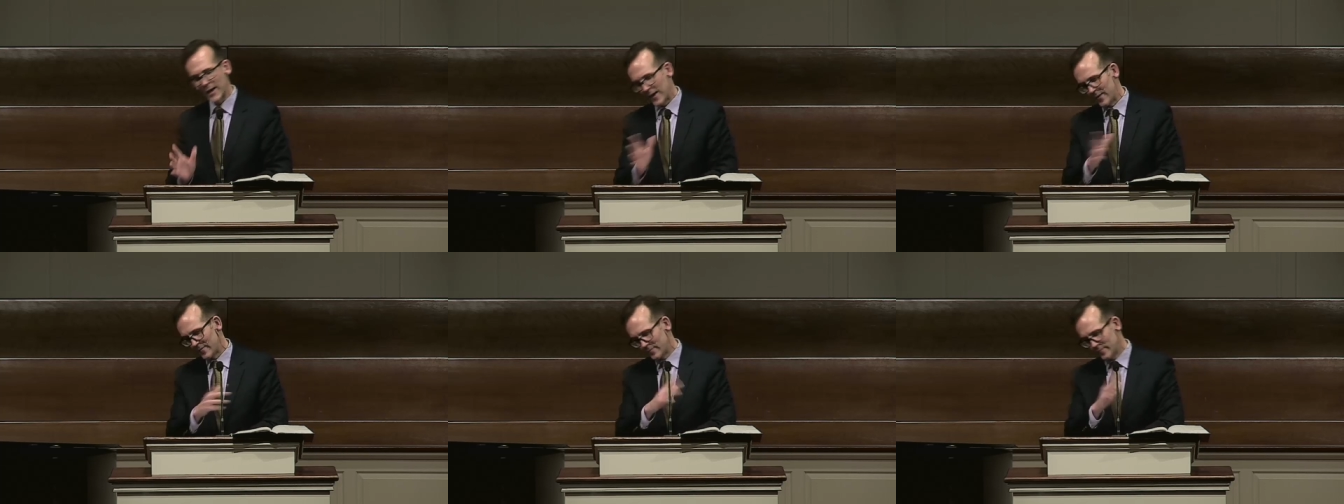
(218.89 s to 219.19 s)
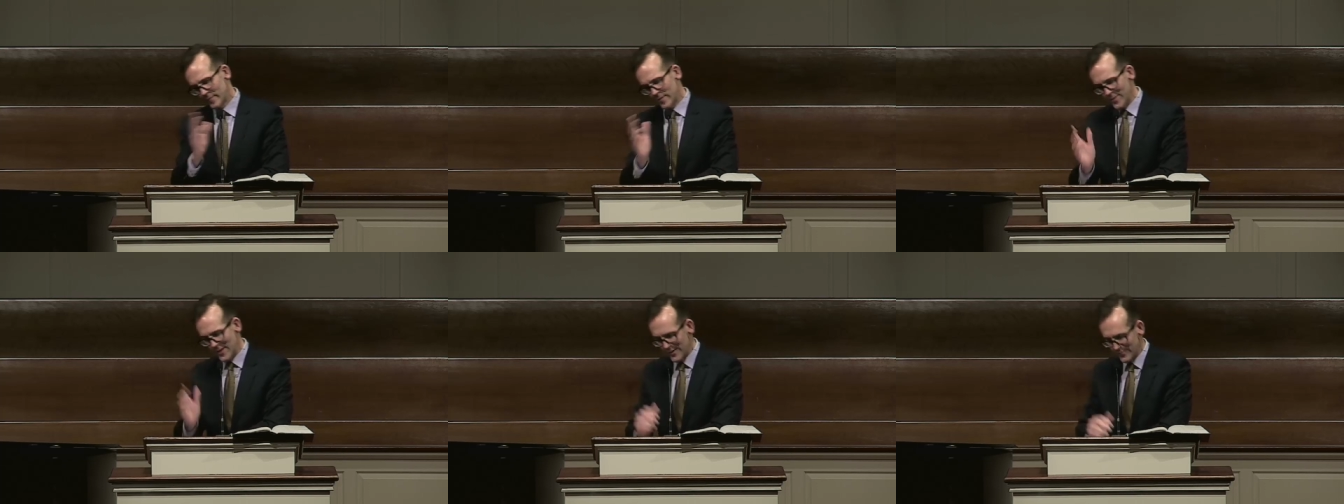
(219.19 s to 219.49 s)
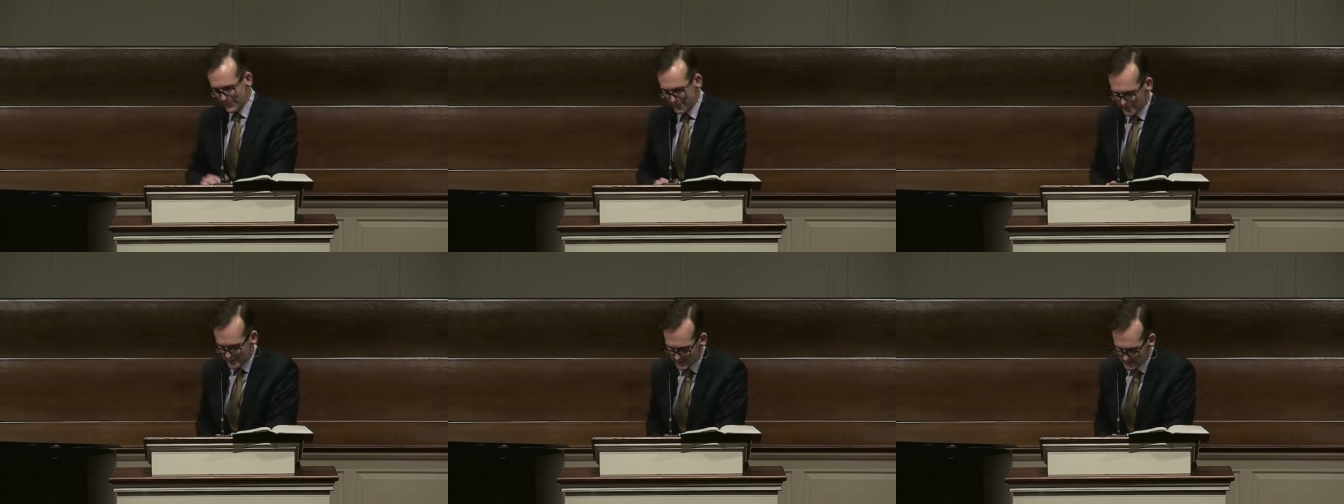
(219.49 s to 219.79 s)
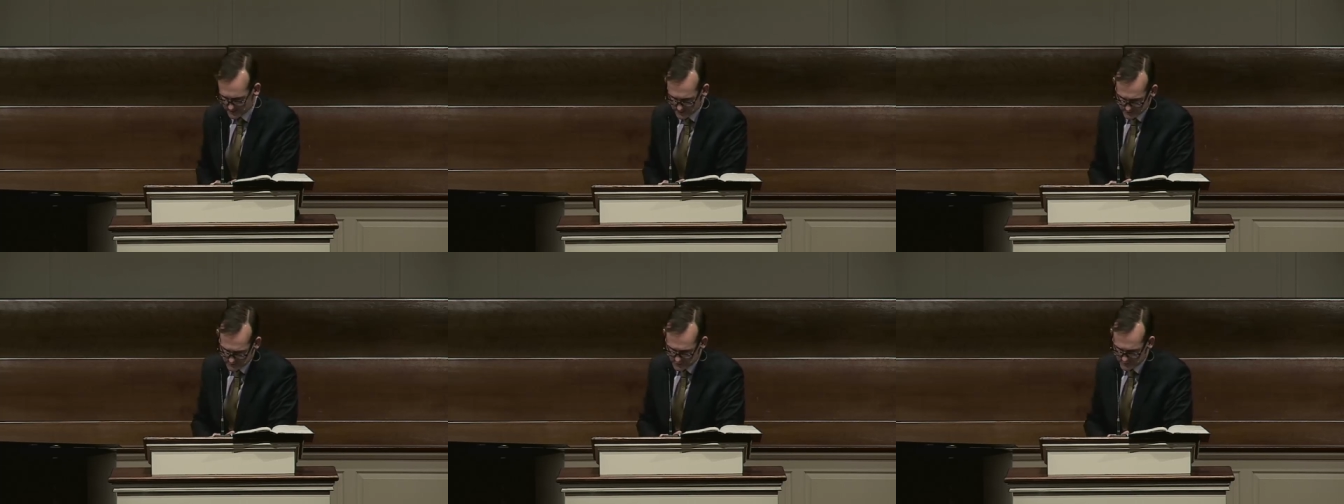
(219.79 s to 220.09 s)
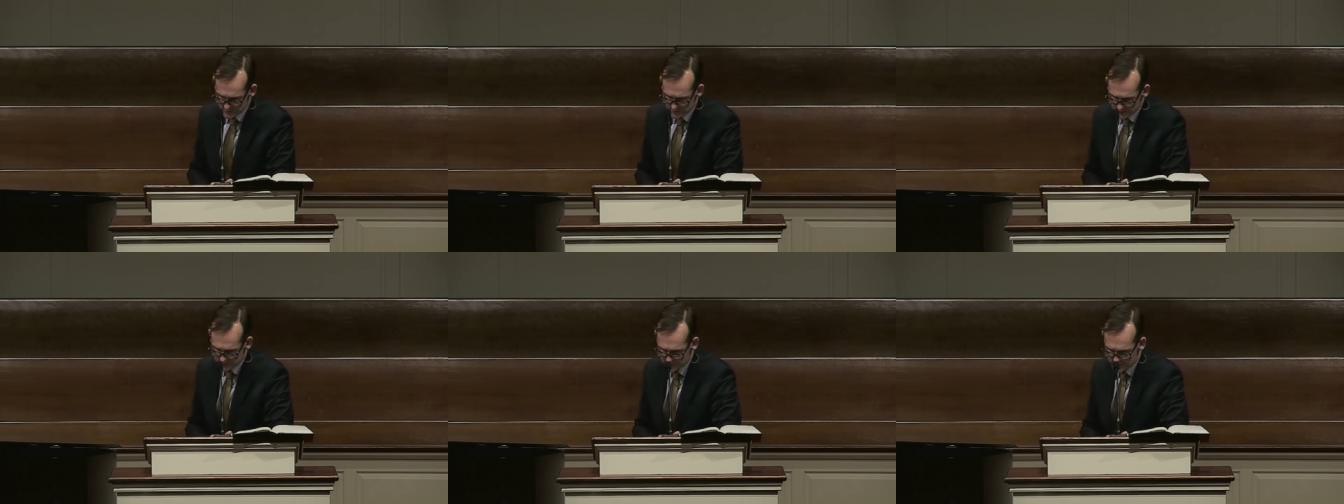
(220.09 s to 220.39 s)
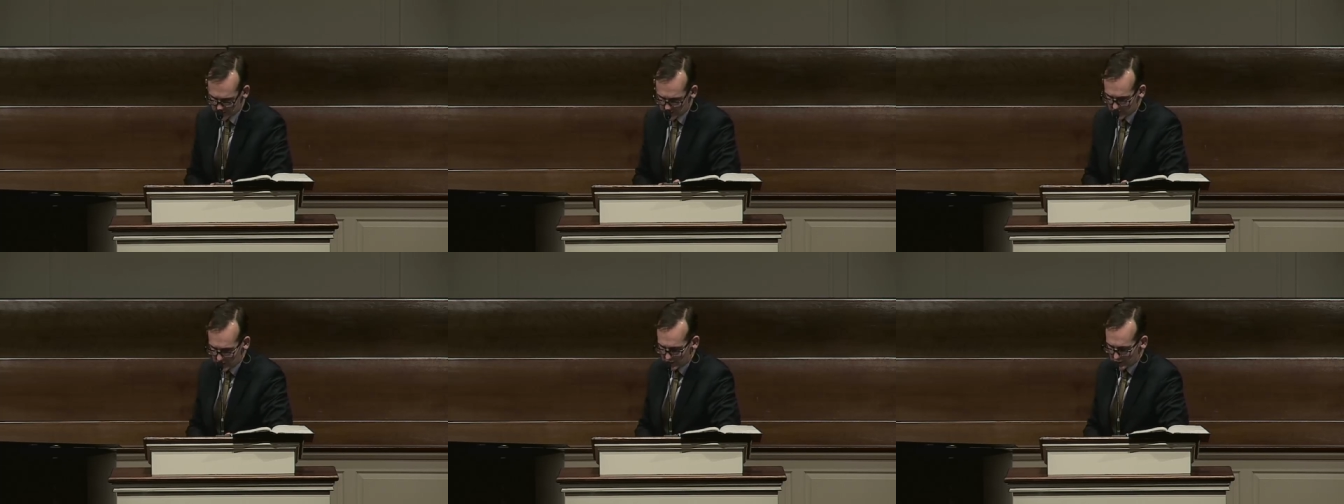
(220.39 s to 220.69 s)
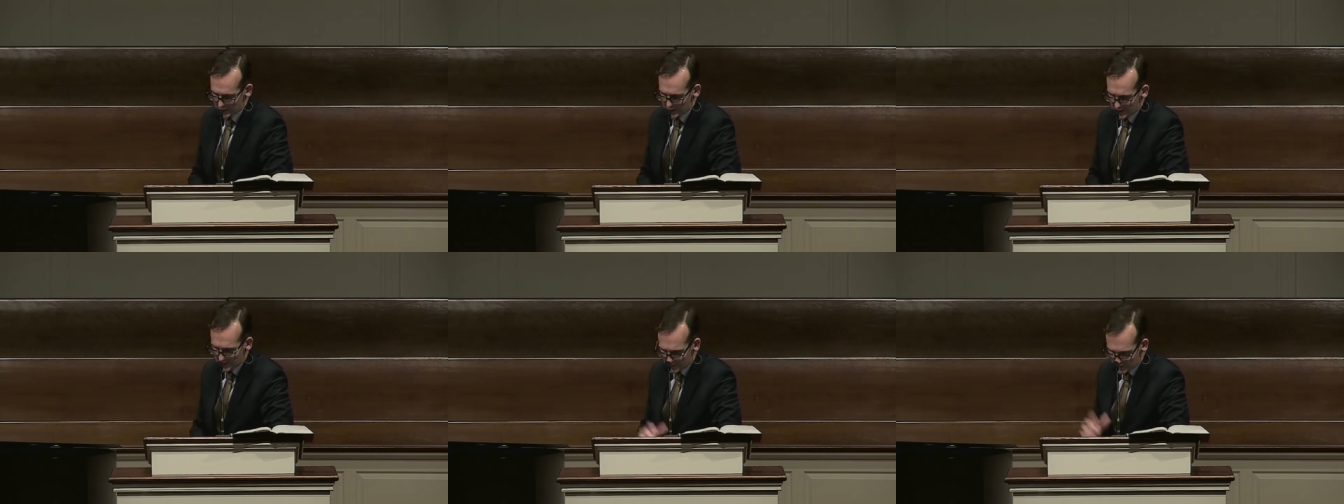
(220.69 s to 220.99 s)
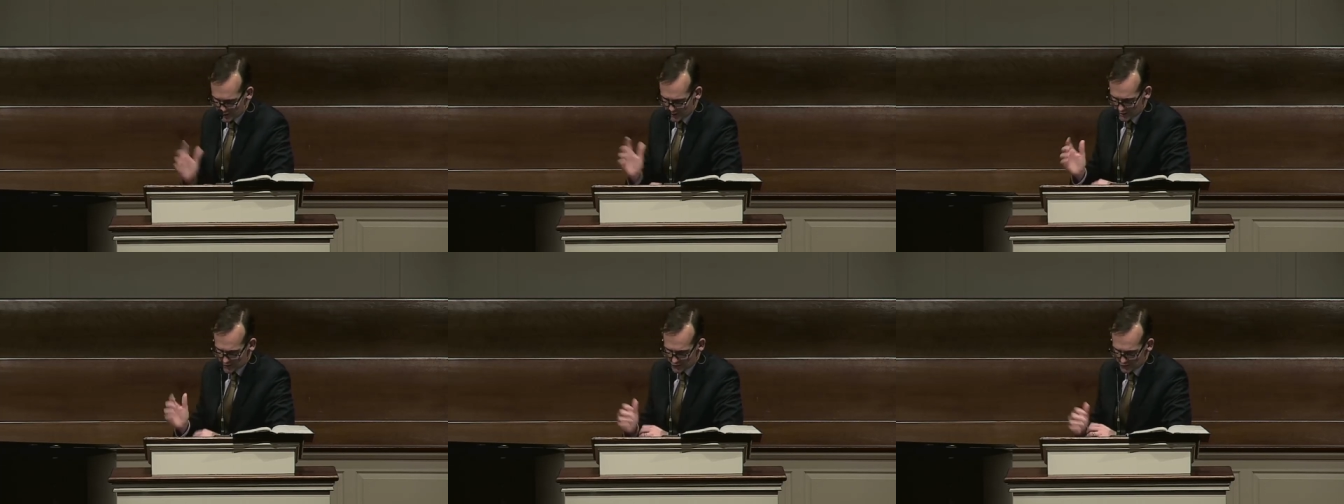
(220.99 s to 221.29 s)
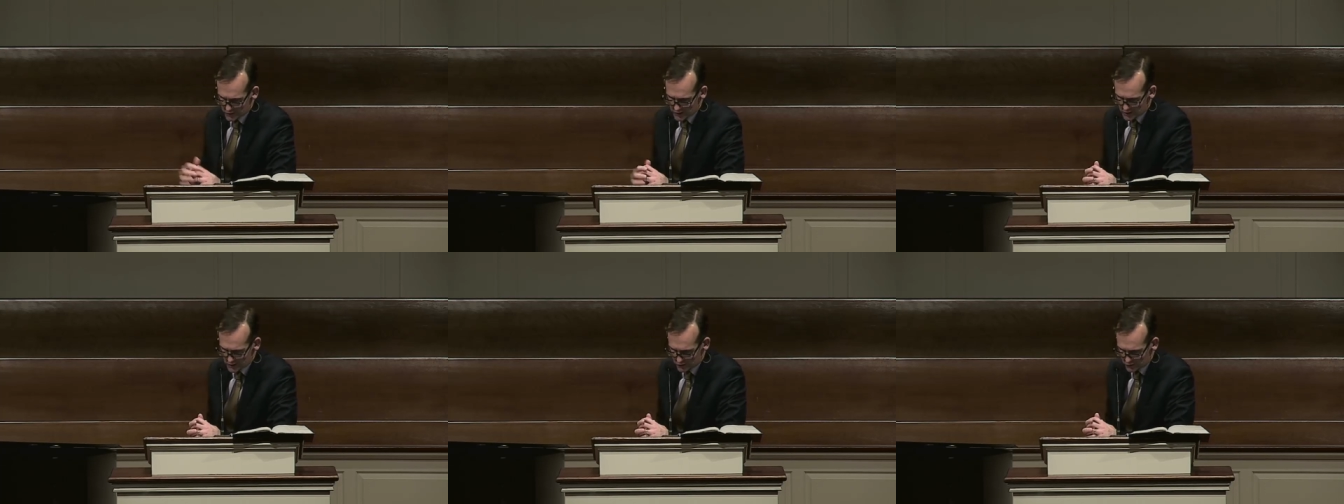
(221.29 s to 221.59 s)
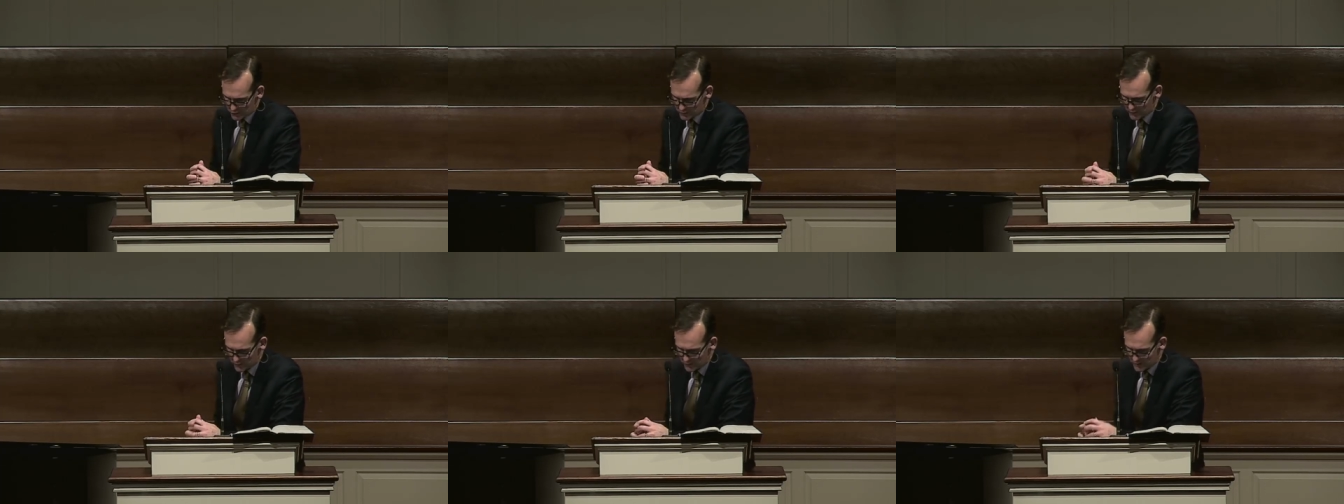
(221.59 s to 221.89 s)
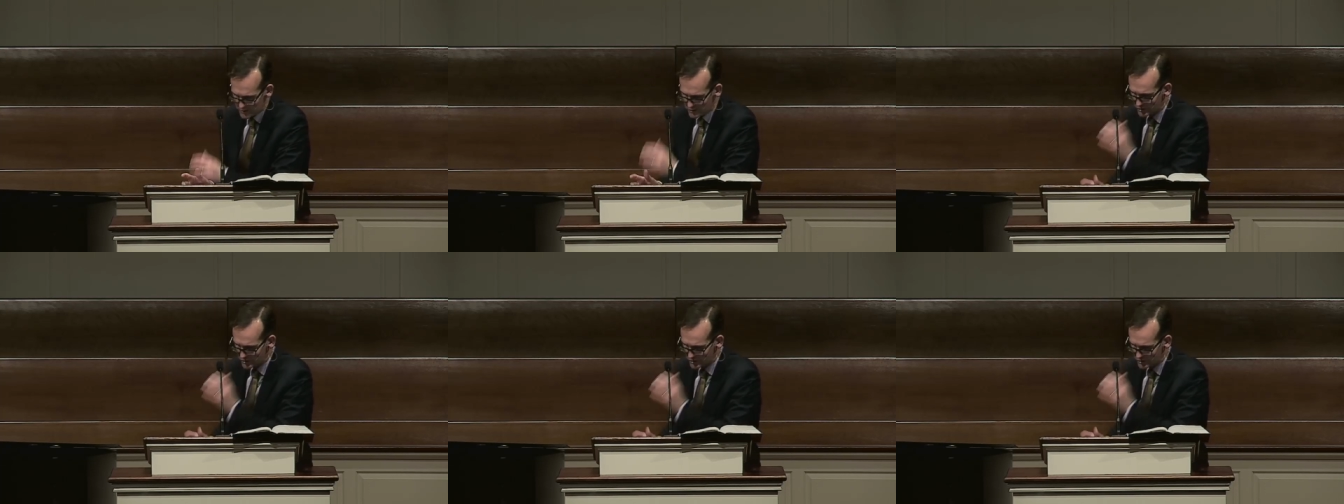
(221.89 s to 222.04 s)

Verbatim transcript: Now, remember, if you will, that we're looking at John's gospel.